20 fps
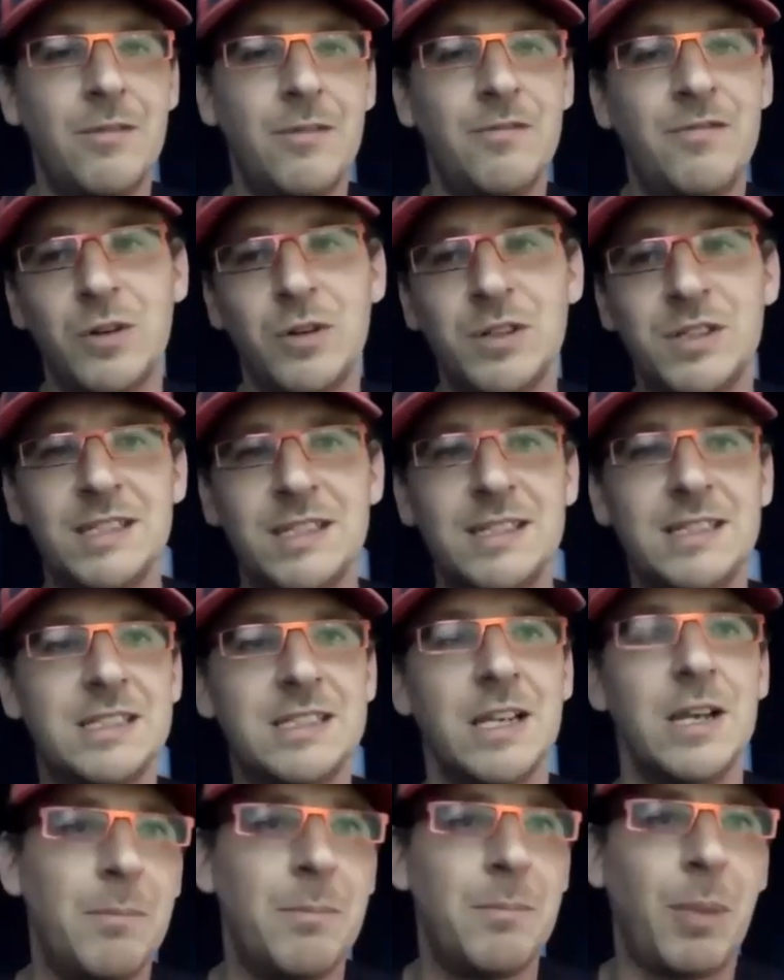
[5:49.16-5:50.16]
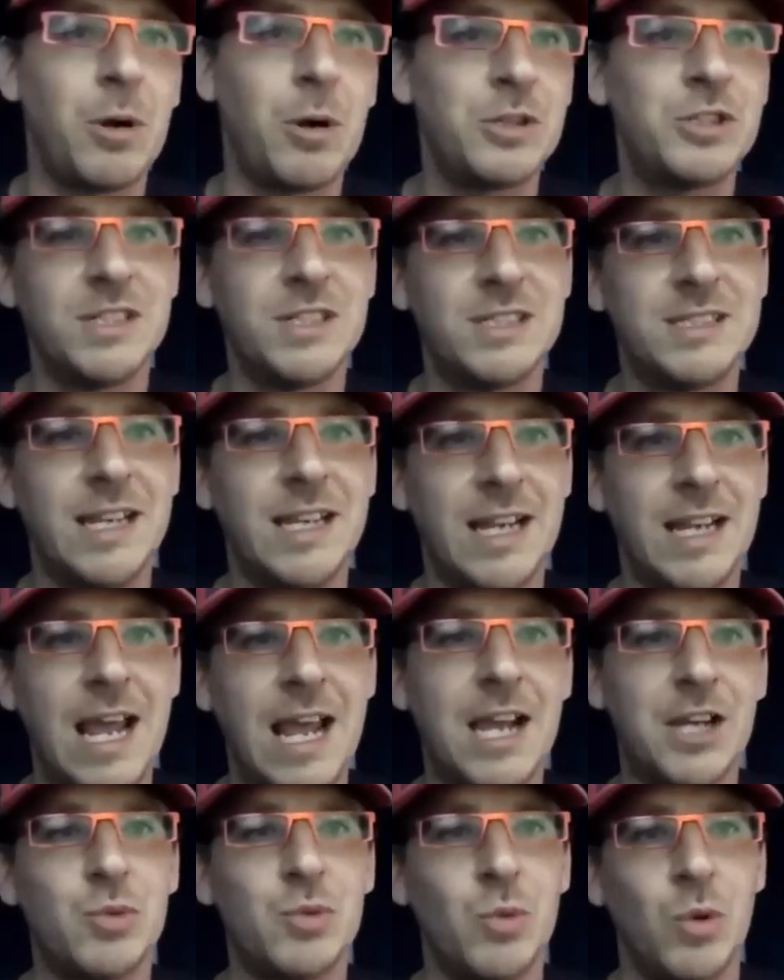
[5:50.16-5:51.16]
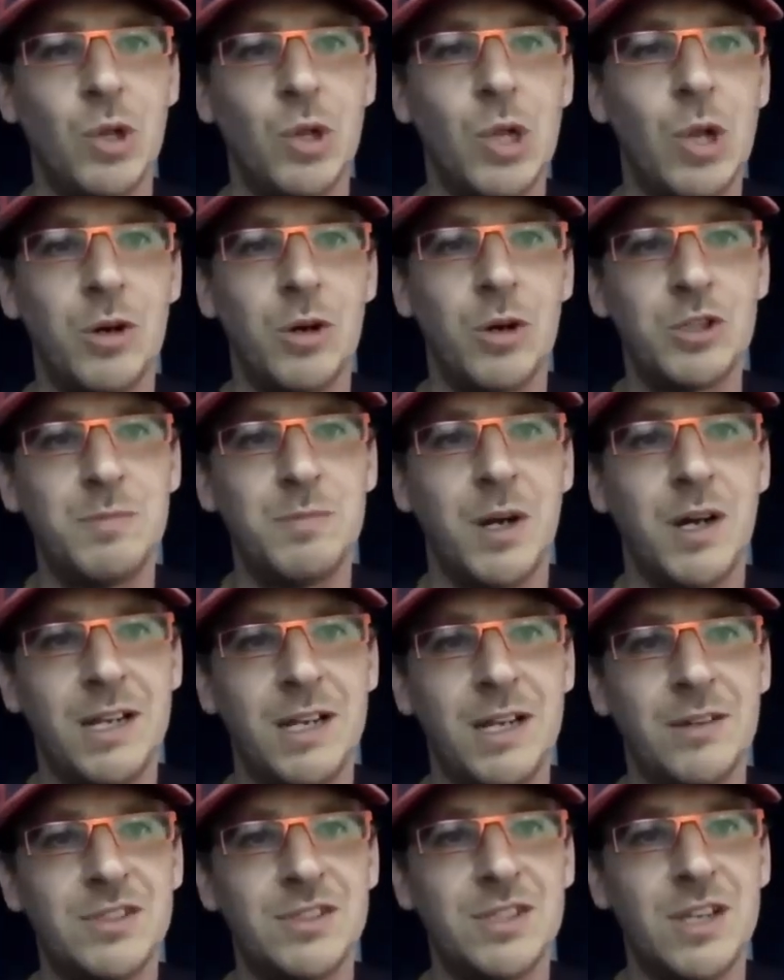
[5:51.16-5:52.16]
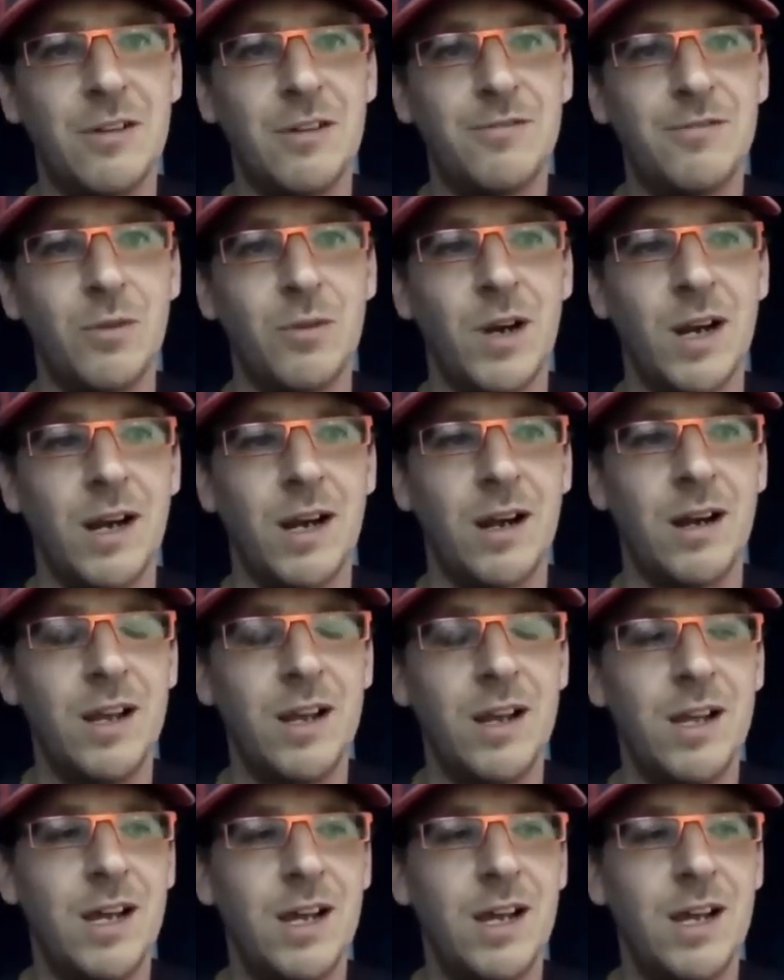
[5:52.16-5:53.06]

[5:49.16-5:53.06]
versus purchasing an actual large body of software.